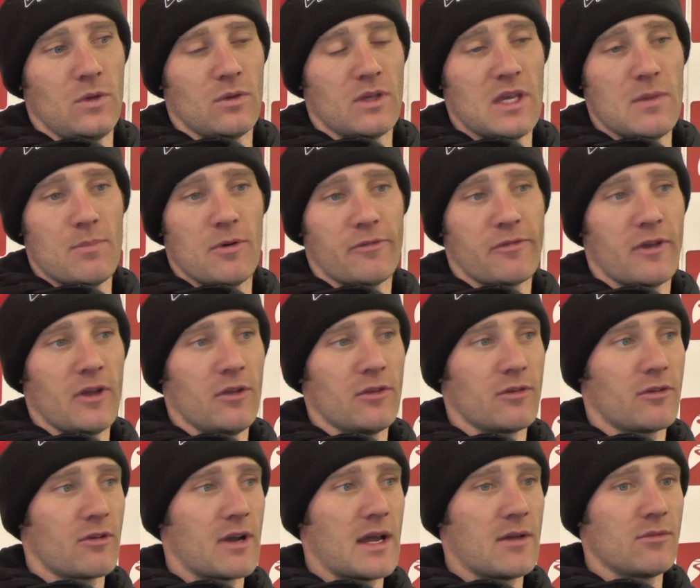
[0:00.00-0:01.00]
keep our feet on
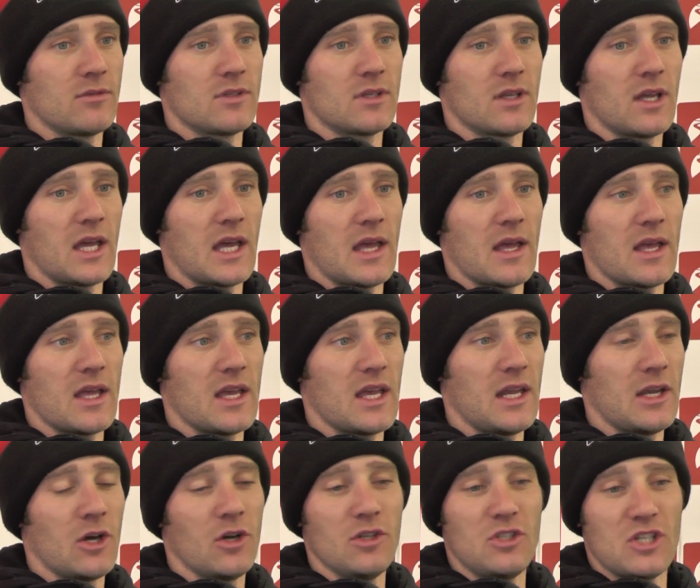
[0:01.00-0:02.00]
the ground.
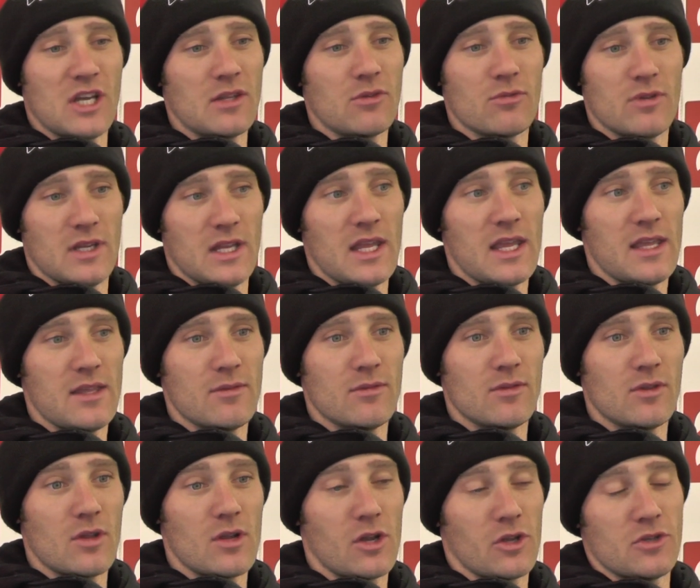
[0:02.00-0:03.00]
And I genuinely,
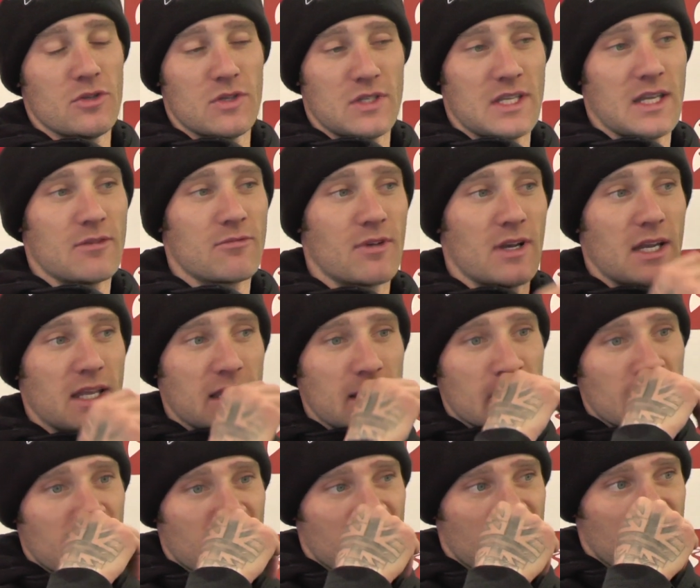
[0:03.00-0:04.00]
like you said,
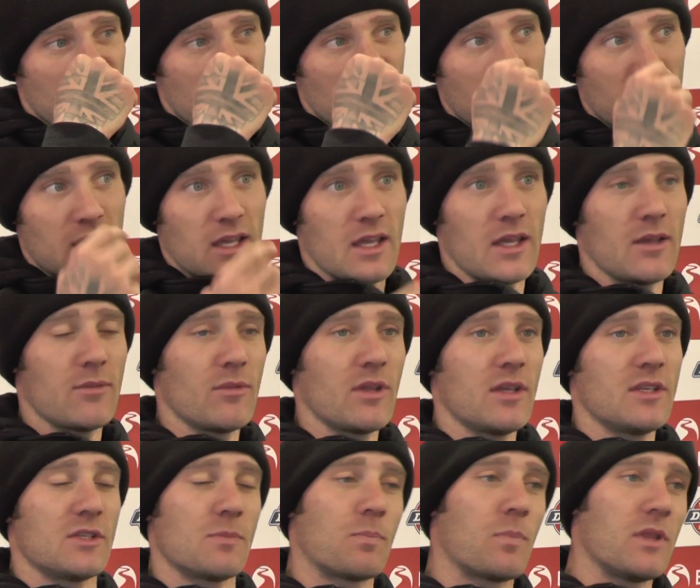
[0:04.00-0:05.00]
really,
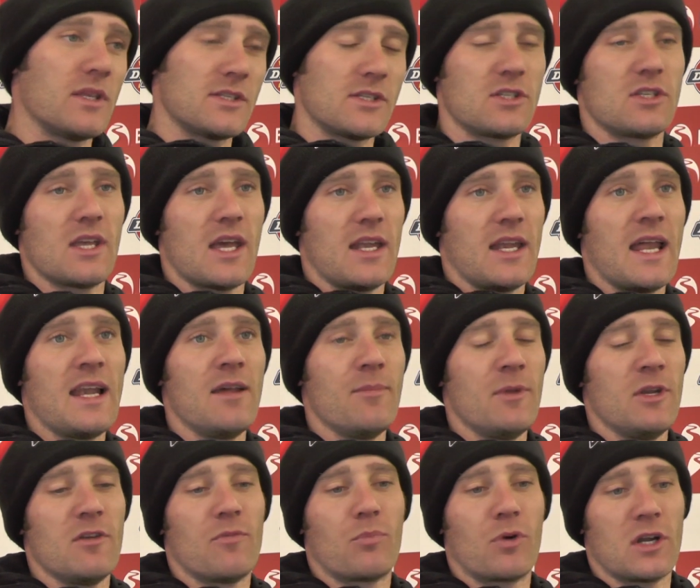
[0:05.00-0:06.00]
there's an
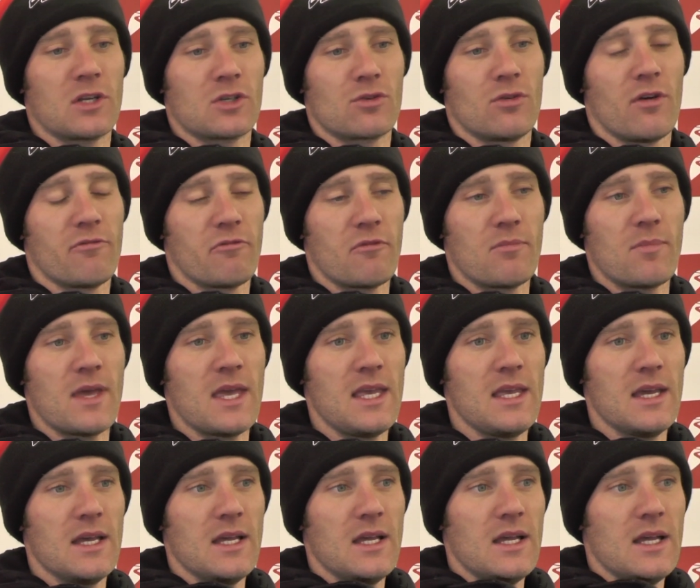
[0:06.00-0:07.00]
element of pressure off of me.